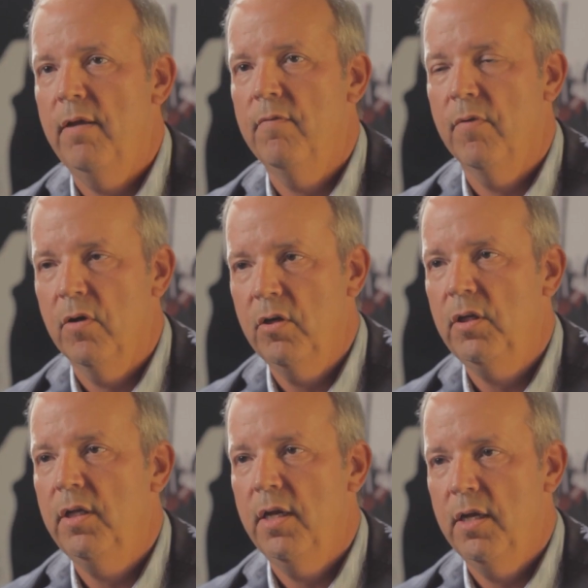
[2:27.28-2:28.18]
a
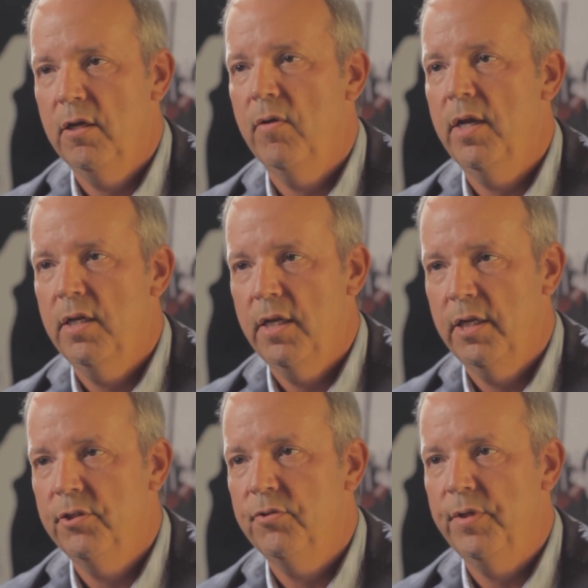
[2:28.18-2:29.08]
vertically integrated
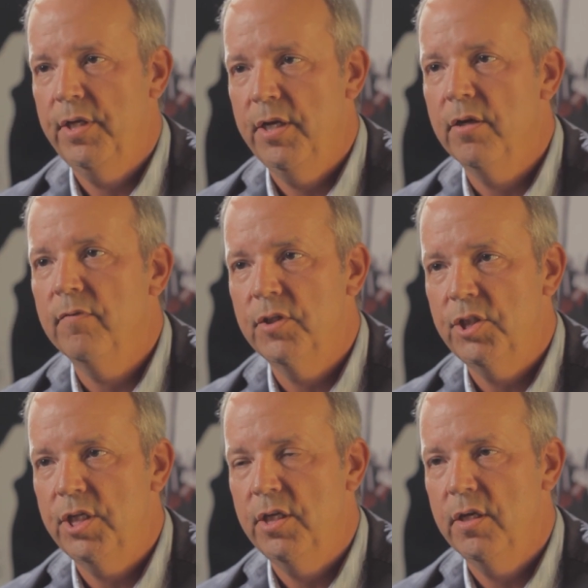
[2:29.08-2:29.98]
industry here in
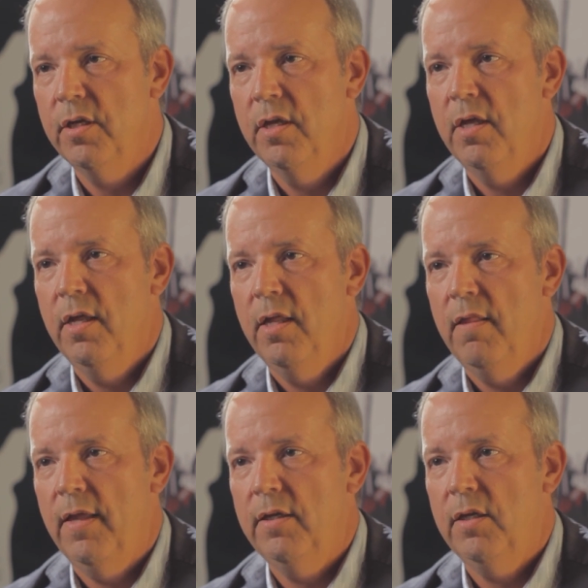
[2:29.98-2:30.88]
Virginia
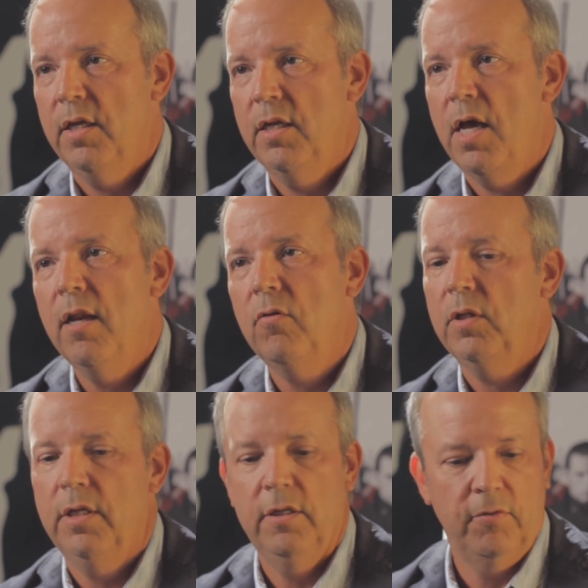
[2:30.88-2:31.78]
that can not
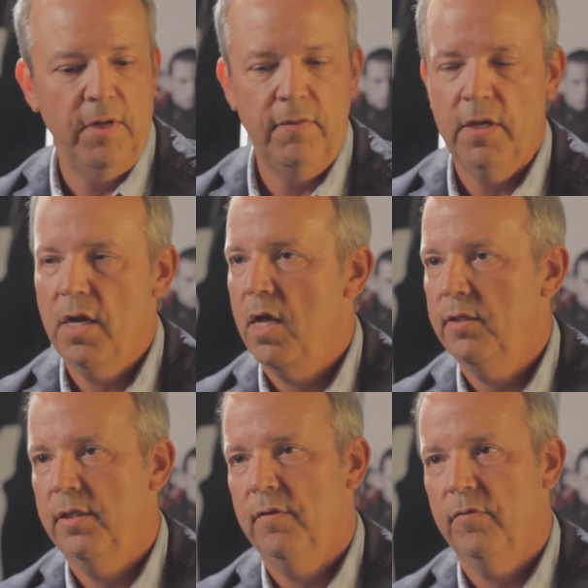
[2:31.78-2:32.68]
only create the
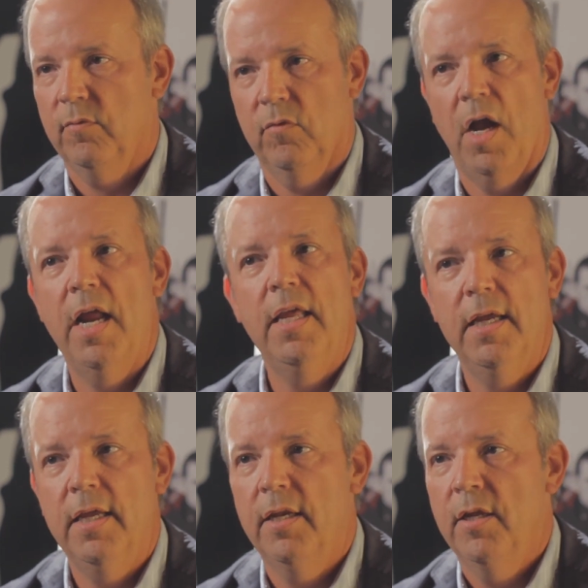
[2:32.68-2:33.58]
content from
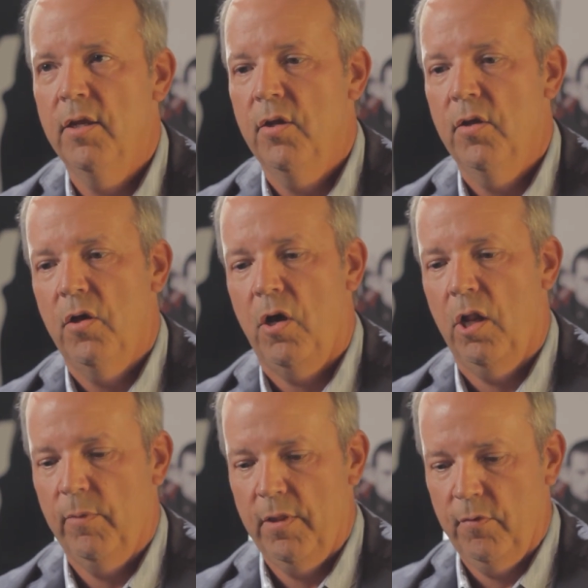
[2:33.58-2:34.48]
writing it
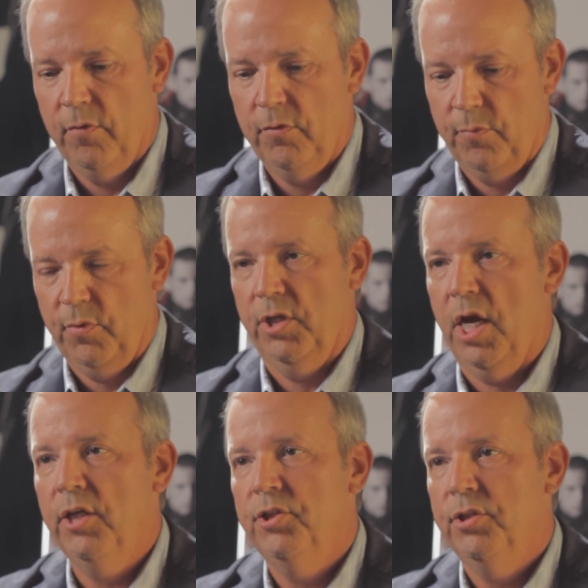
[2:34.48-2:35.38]
all the way through to
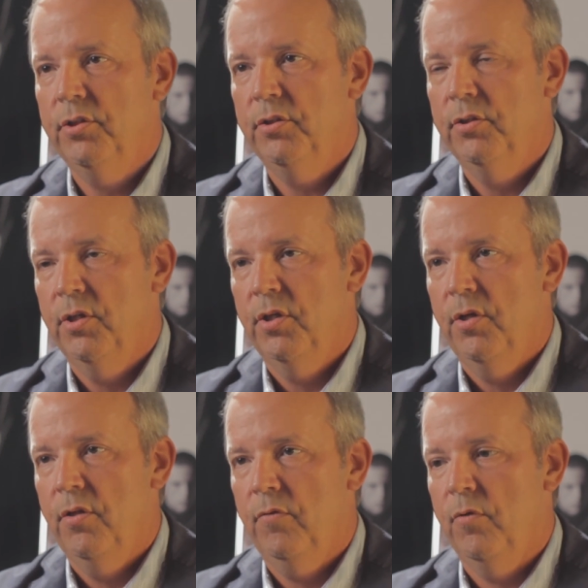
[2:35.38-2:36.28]
production,
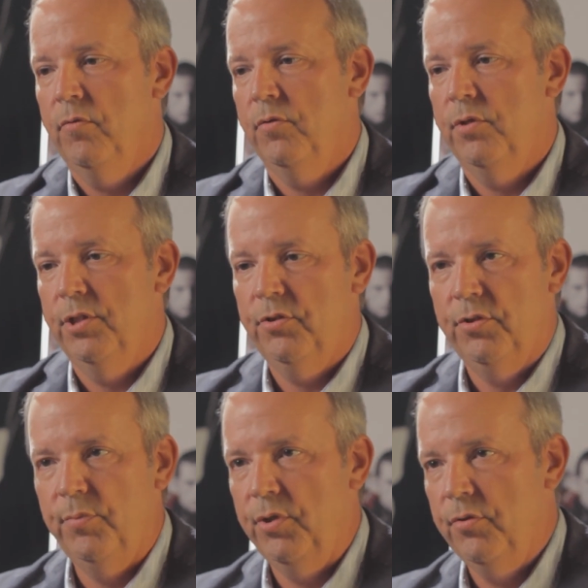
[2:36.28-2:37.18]
through to
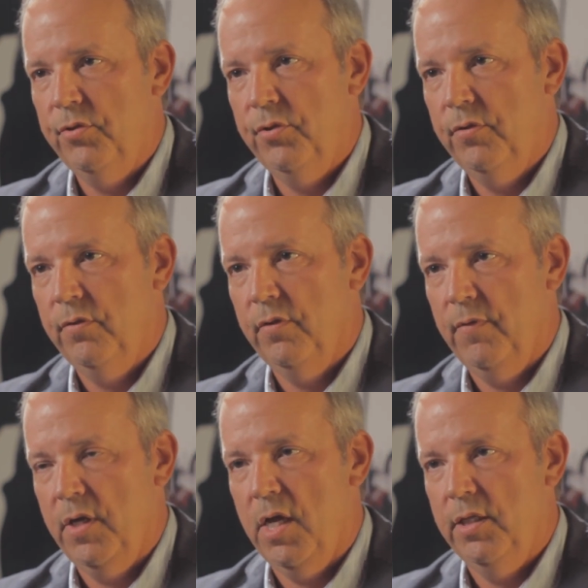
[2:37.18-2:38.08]
distribution
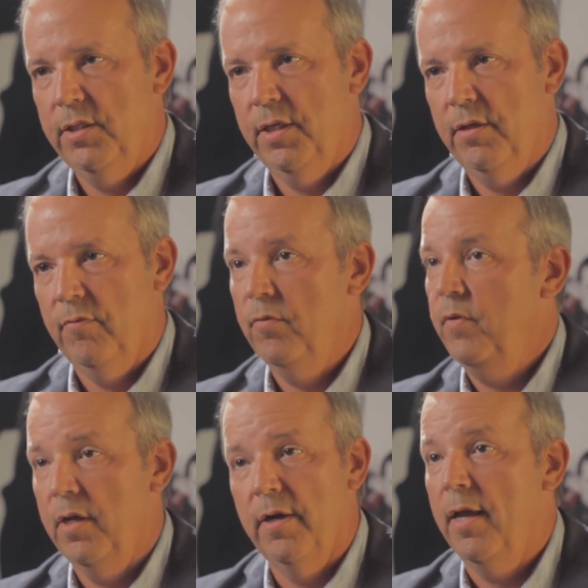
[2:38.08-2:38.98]
of the content through
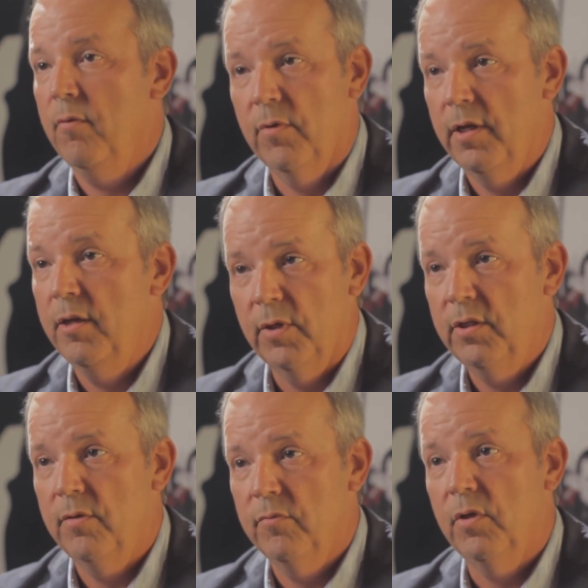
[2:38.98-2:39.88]
the internet, where
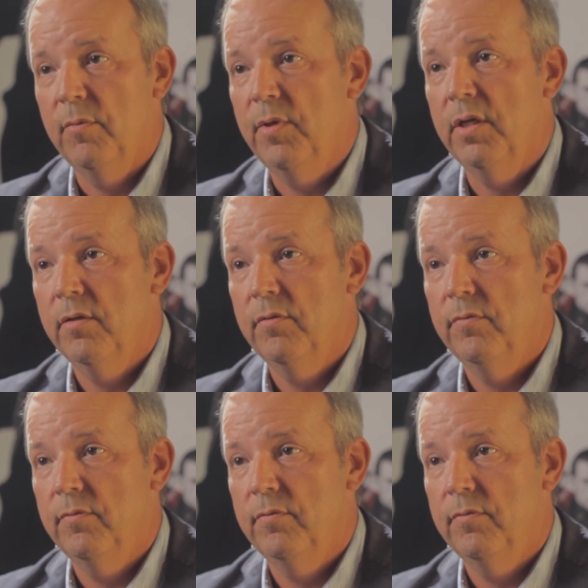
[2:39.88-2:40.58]
anyone can really be a